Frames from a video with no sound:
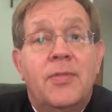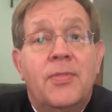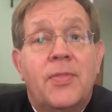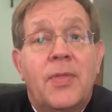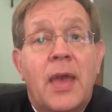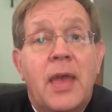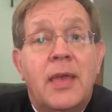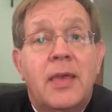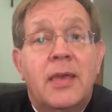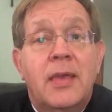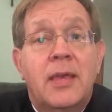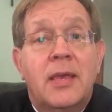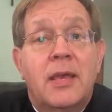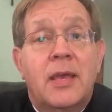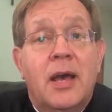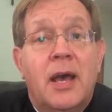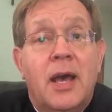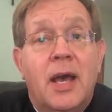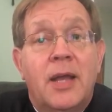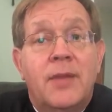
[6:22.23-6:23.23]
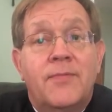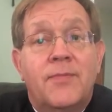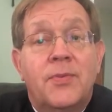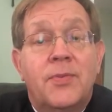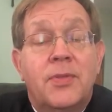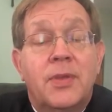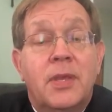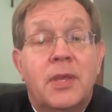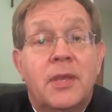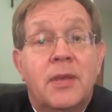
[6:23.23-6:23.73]
thanking God for
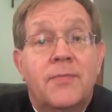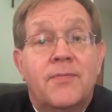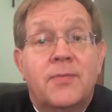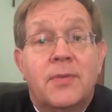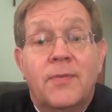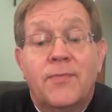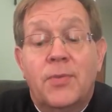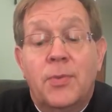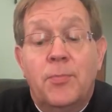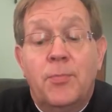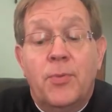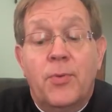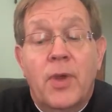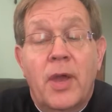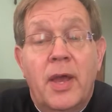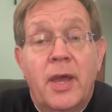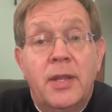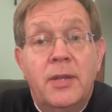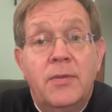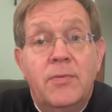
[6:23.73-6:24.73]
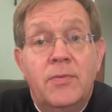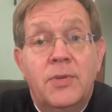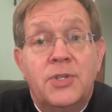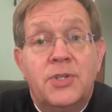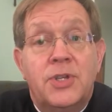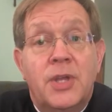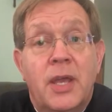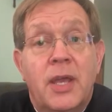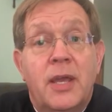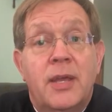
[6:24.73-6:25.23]
the gift of the bread
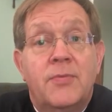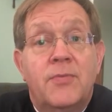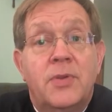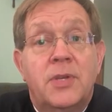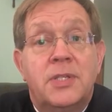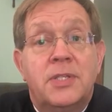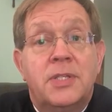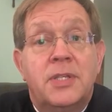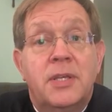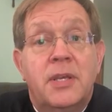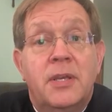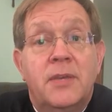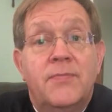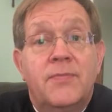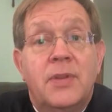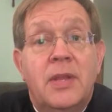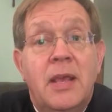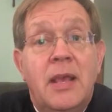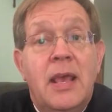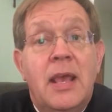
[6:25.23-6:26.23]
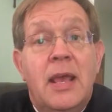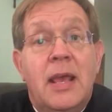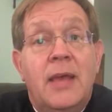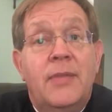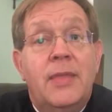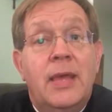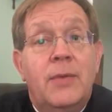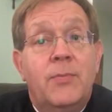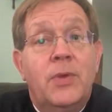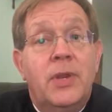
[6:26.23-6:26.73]
which they had received,
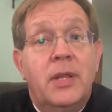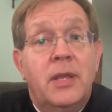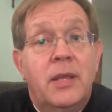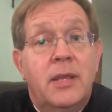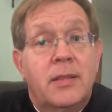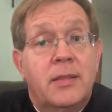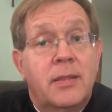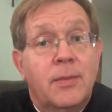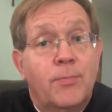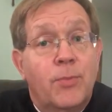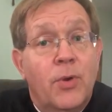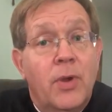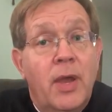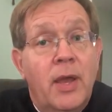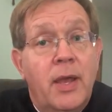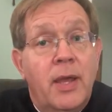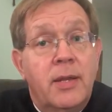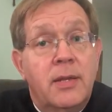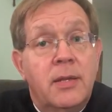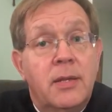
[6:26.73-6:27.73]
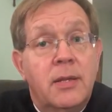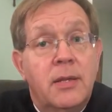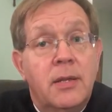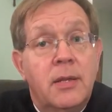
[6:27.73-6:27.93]
and they would eat the bread.